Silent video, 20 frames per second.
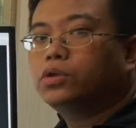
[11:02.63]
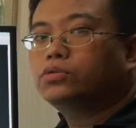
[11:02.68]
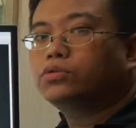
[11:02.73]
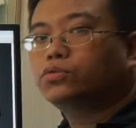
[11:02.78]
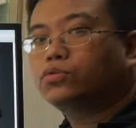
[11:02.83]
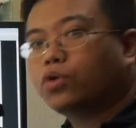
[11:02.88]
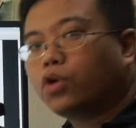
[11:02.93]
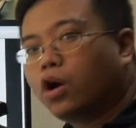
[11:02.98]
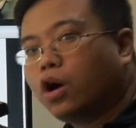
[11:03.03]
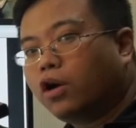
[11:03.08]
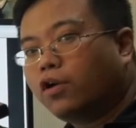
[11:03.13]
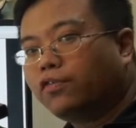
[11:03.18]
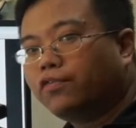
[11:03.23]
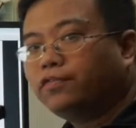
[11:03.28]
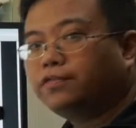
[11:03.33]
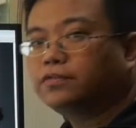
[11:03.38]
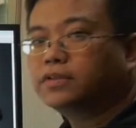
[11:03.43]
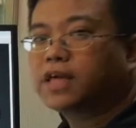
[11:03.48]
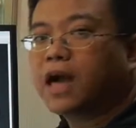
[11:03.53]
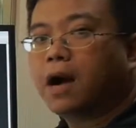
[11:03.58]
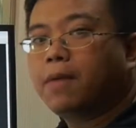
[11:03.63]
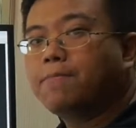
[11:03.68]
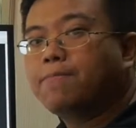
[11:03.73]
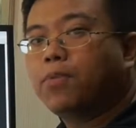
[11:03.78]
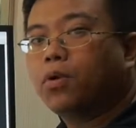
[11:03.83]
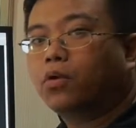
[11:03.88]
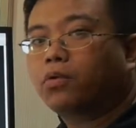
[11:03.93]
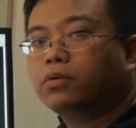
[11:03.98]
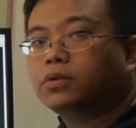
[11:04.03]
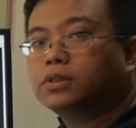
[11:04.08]
12 count
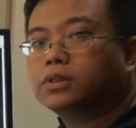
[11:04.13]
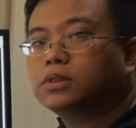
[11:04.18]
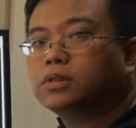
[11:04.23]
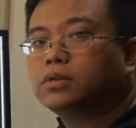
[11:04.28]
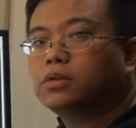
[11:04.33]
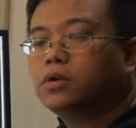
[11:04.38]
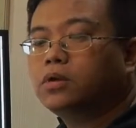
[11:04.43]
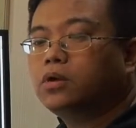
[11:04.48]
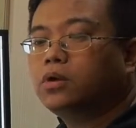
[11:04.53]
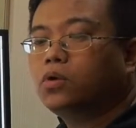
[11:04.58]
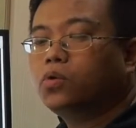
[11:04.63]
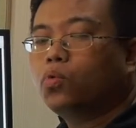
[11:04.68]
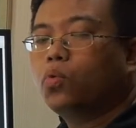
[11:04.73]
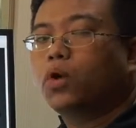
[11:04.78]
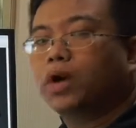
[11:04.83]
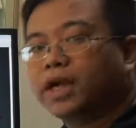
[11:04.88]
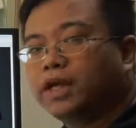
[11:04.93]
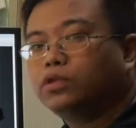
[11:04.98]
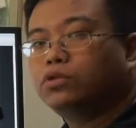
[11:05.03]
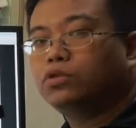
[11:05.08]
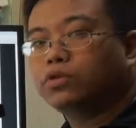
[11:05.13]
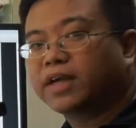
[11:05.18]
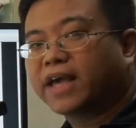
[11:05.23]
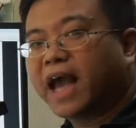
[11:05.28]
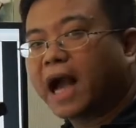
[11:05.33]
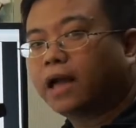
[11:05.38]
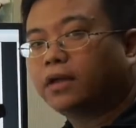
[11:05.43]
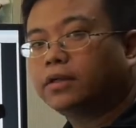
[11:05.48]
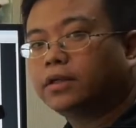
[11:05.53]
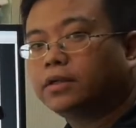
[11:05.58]
ports working
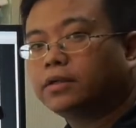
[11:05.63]
together.